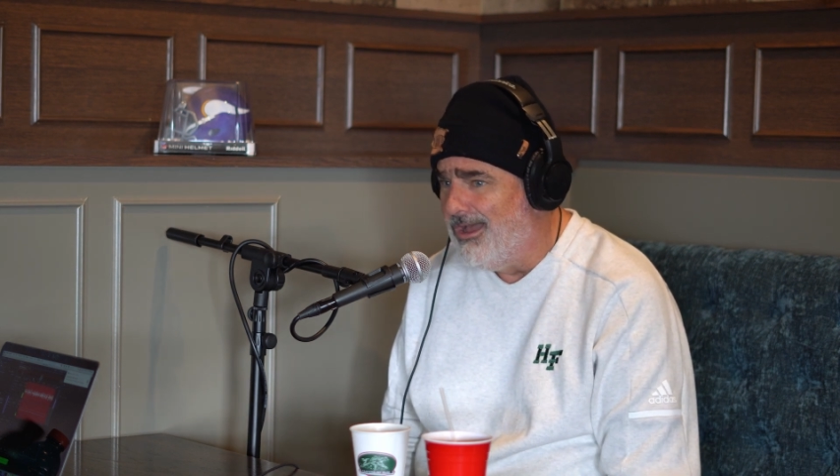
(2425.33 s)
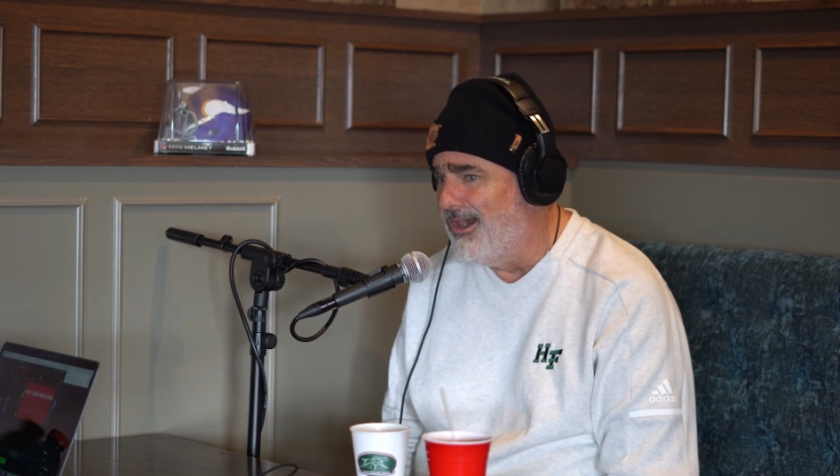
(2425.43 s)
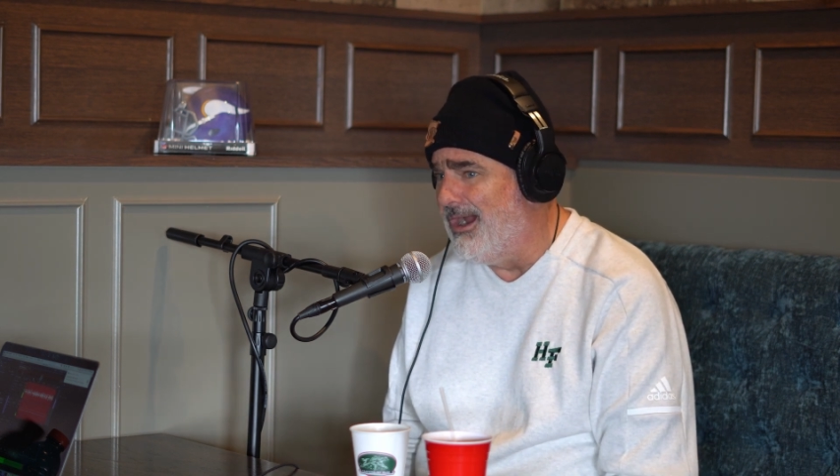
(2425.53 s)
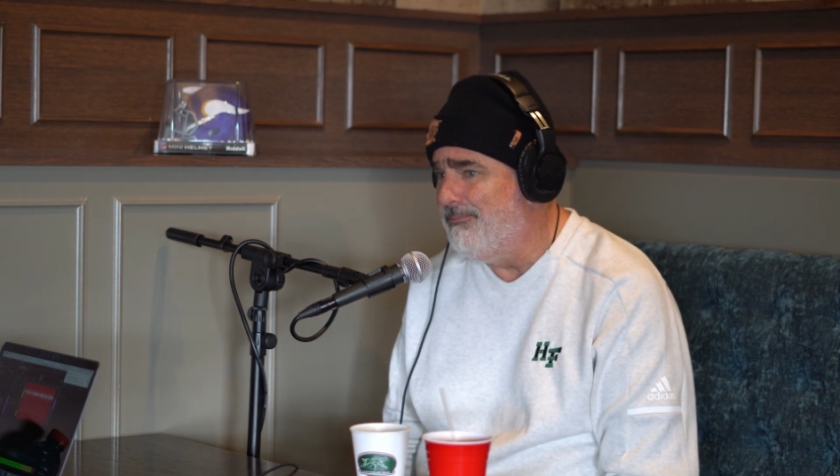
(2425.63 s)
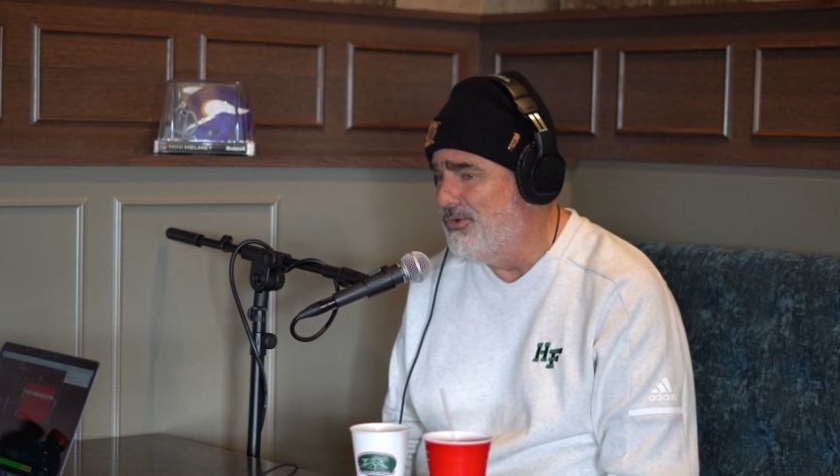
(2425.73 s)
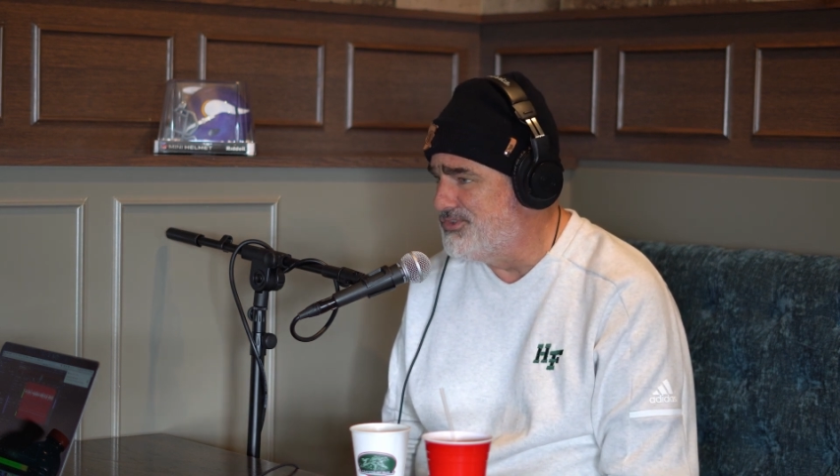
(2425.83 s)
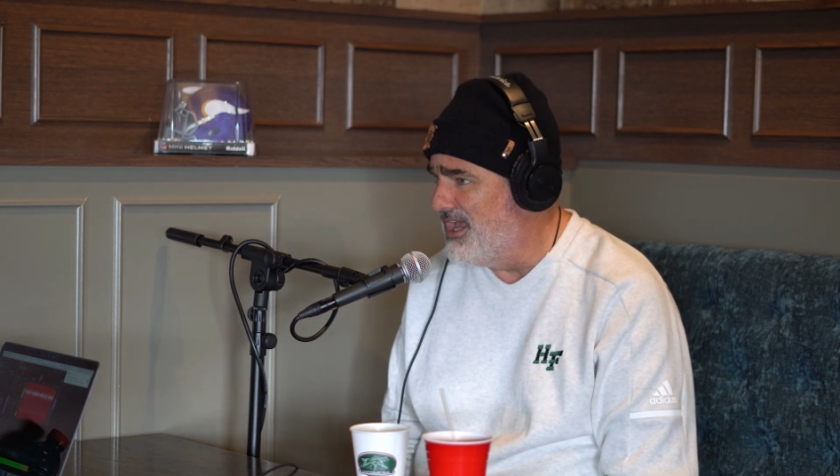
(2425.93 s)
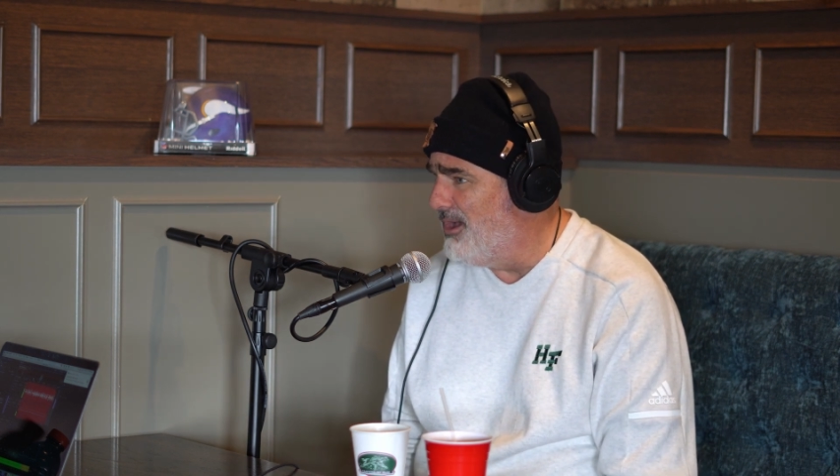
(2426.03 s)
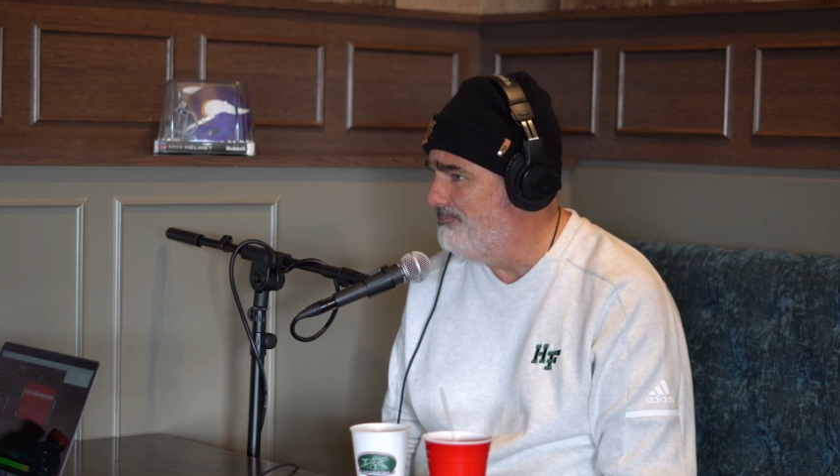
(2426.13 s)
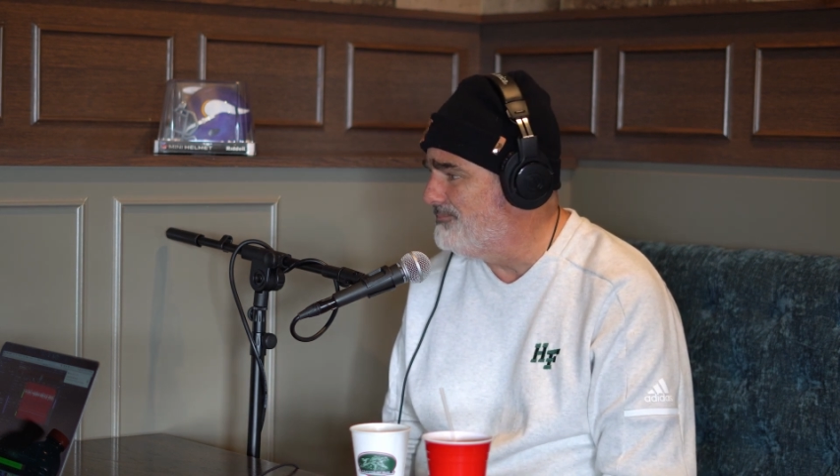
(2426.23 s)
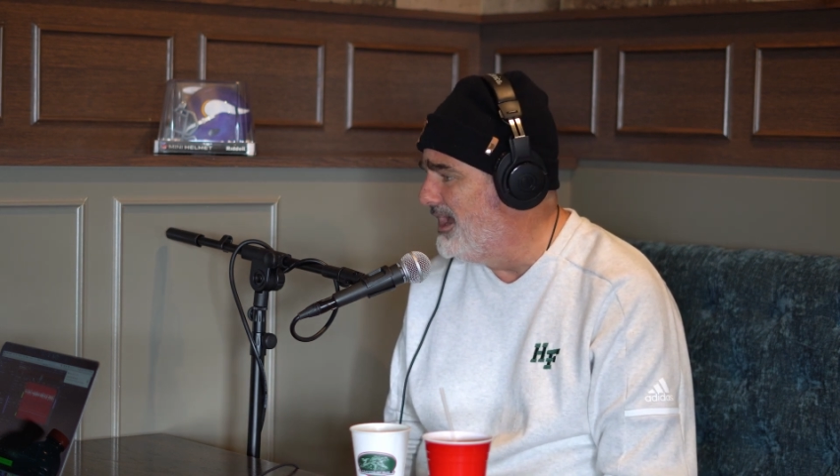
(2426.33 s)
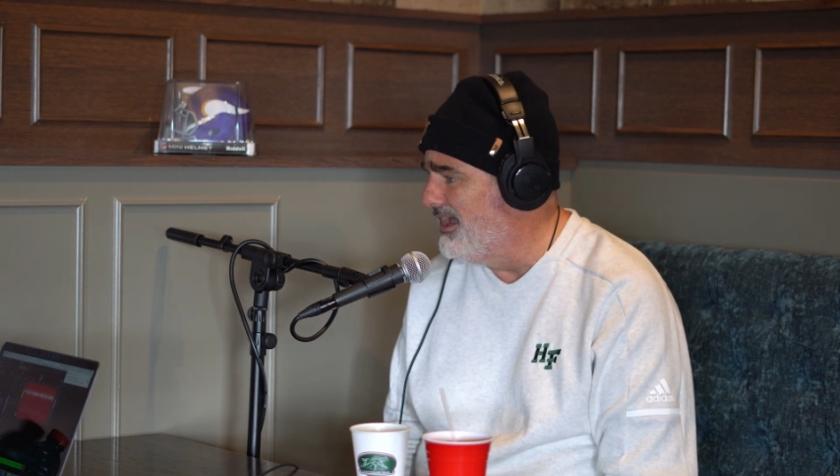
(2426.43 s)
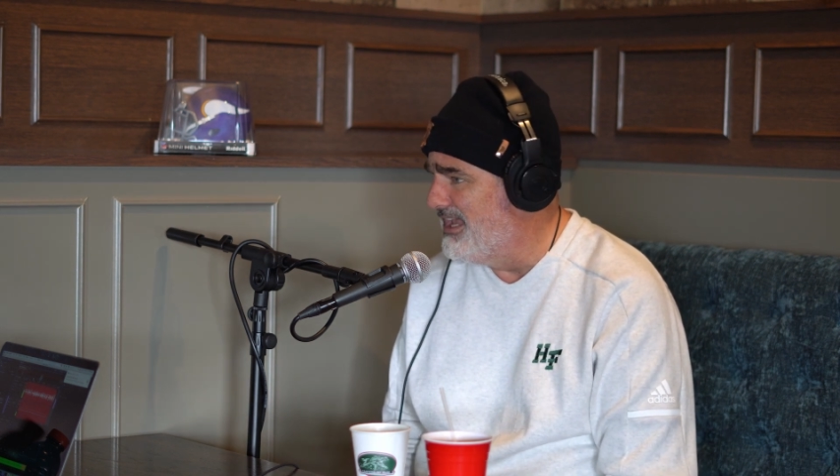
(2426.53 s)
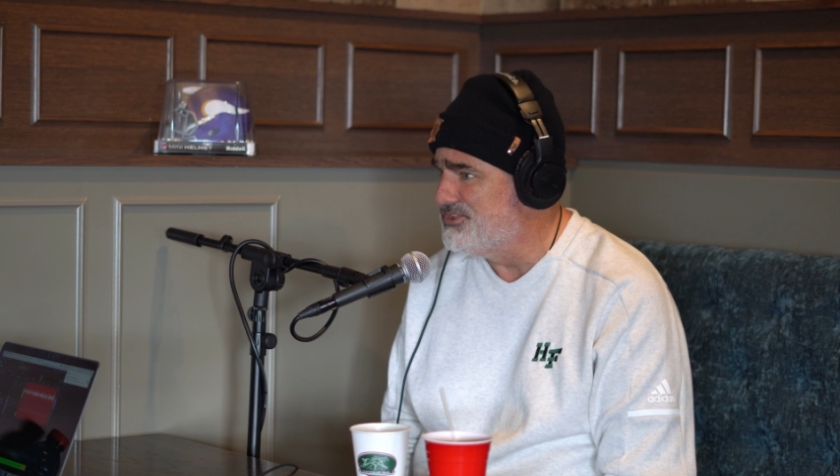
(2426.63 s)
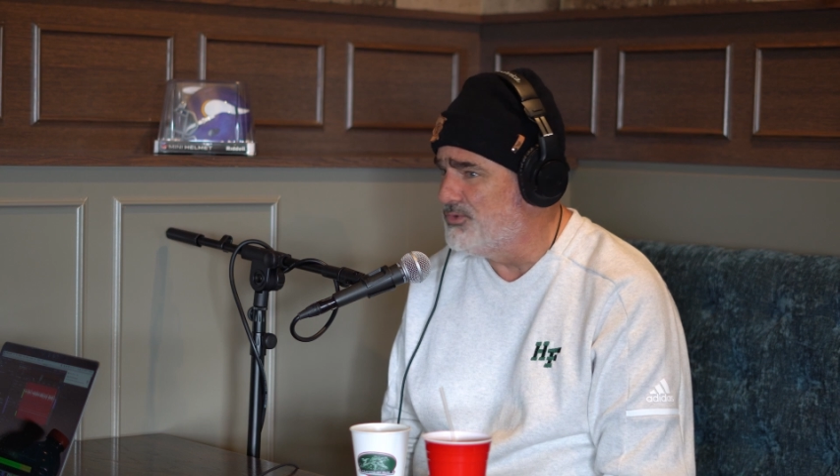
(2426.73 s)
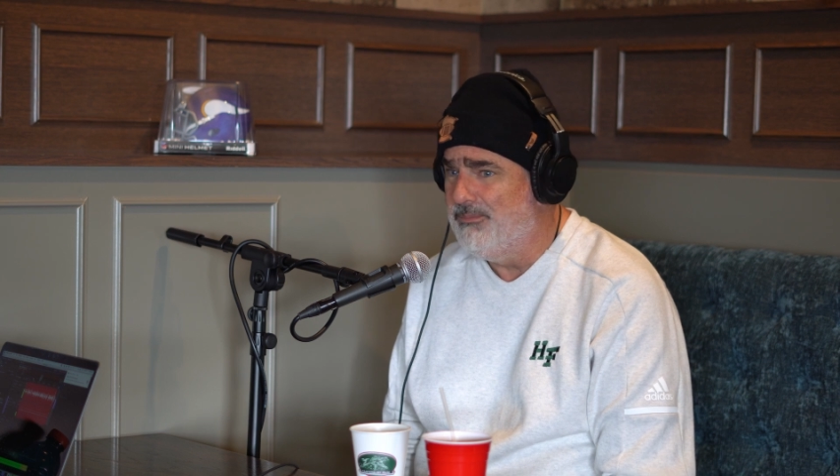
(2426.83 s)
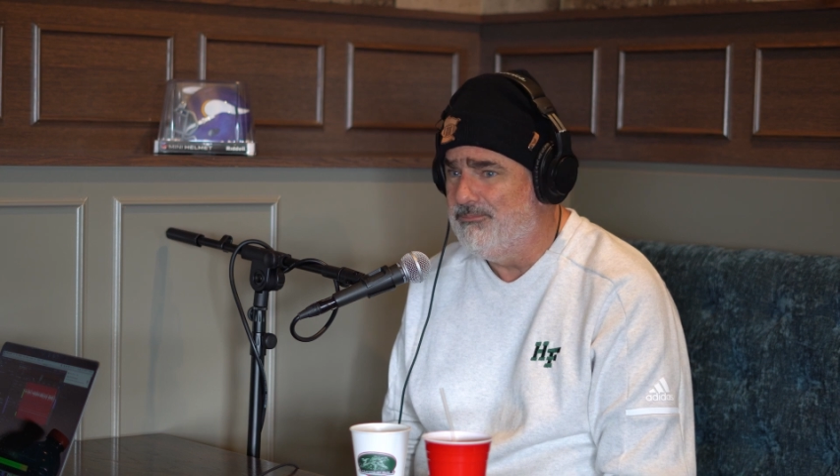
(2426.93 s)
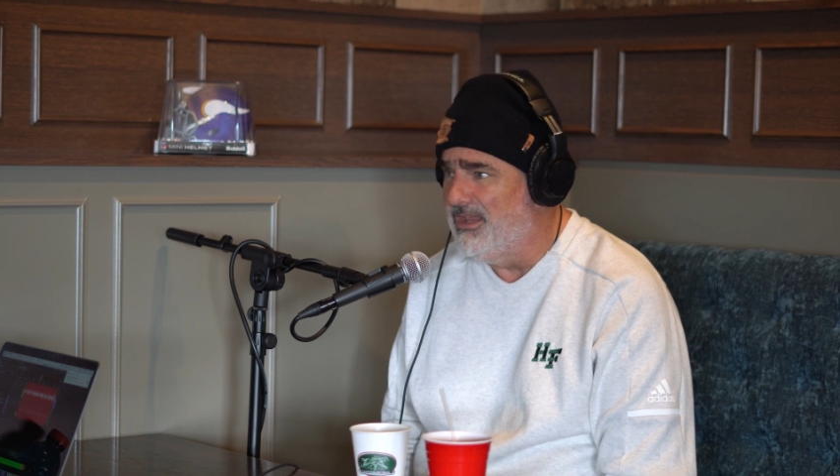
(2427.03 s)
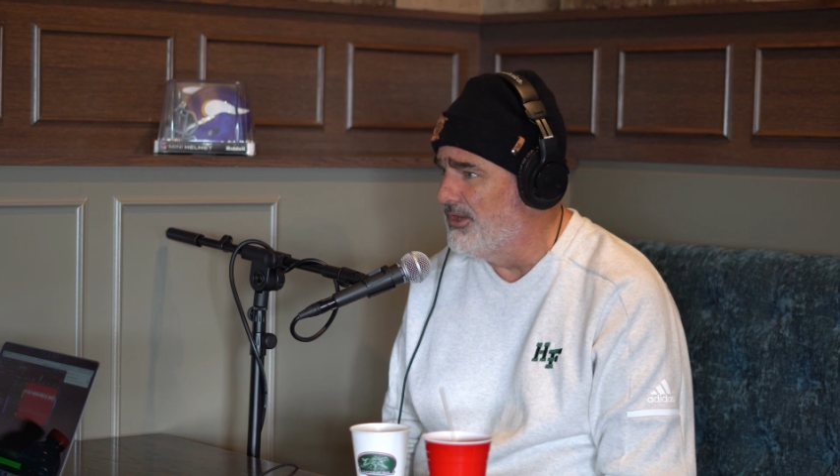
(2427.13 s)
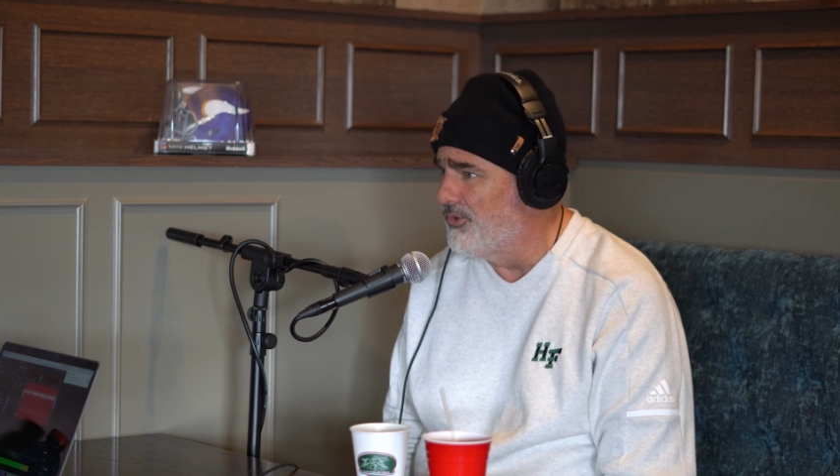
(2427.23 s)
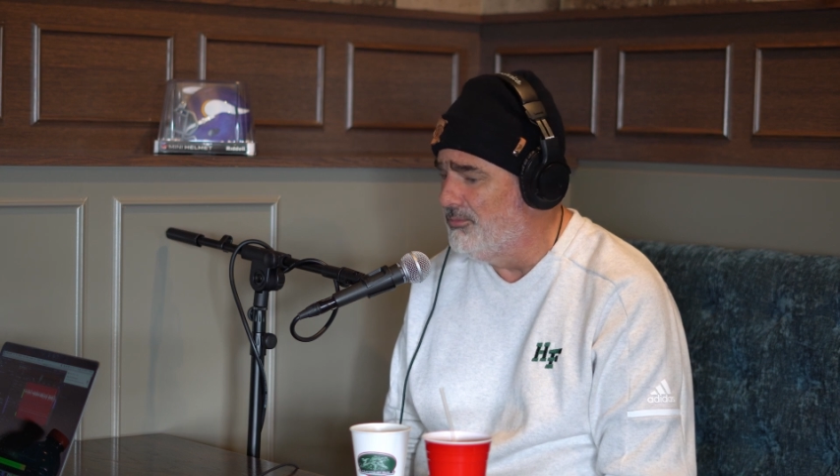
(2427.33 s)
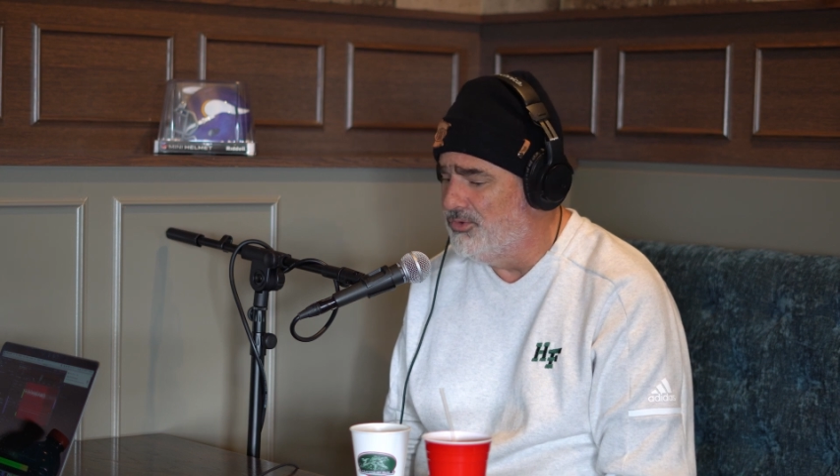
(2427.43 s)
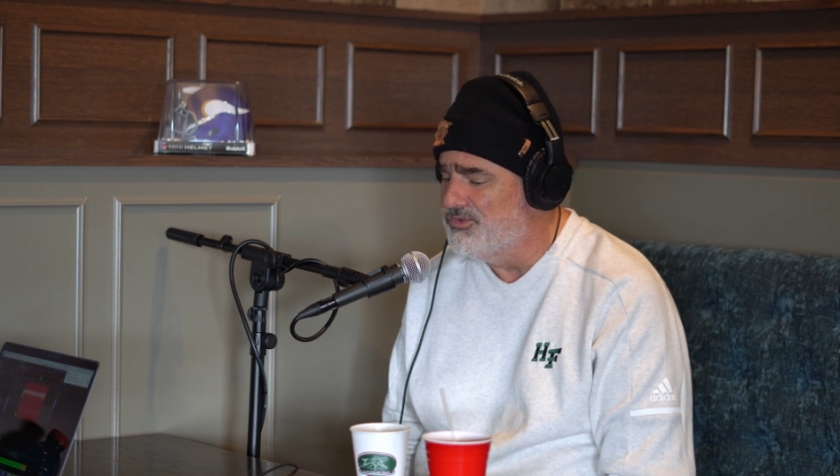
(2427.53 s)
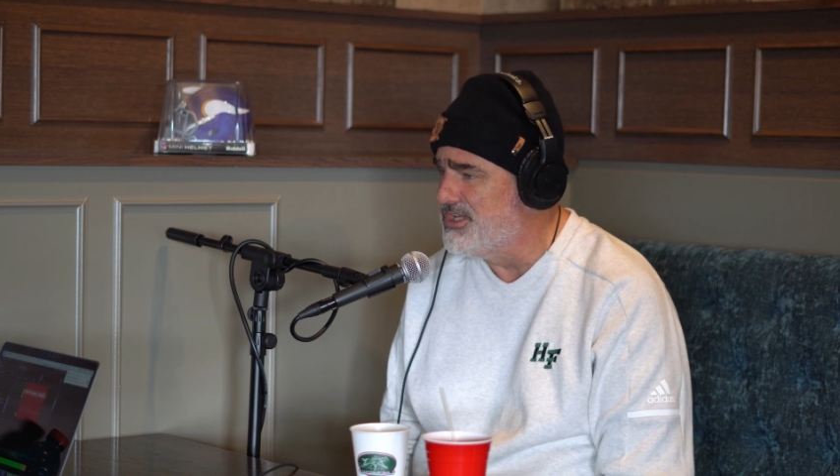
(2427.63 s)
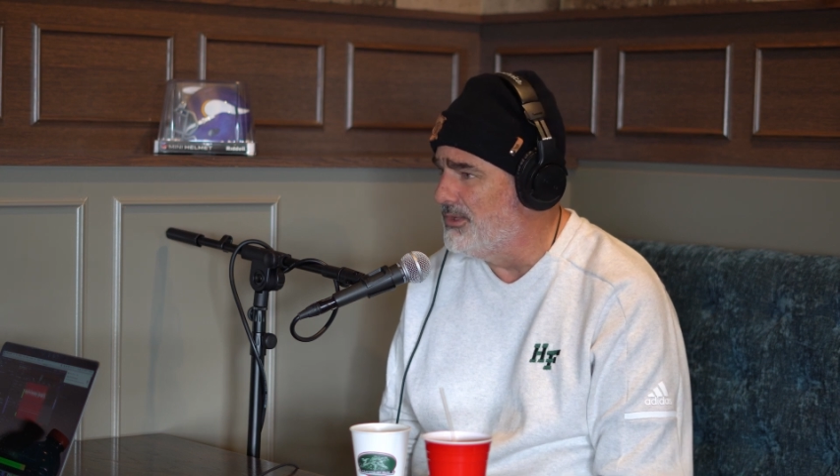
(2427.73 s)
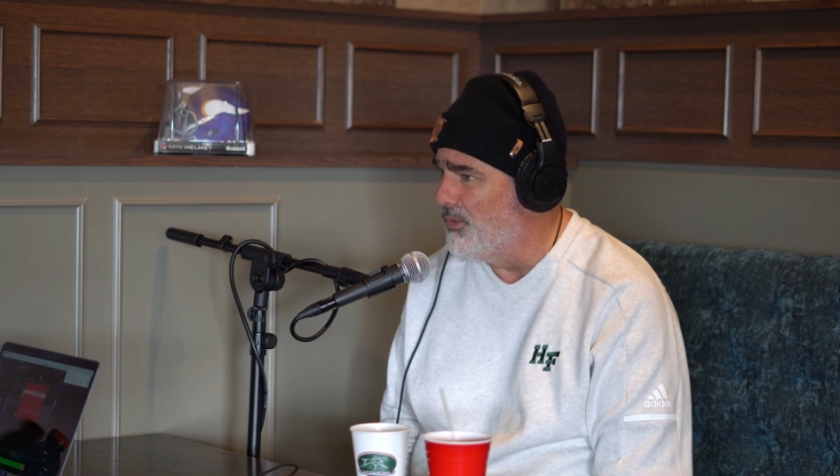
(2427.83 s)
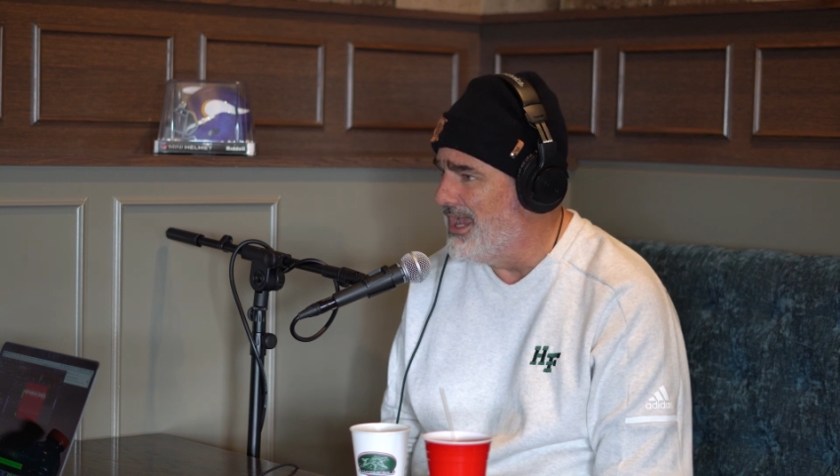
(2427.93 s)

all right, who's out? Ezra, Ingram, who's in?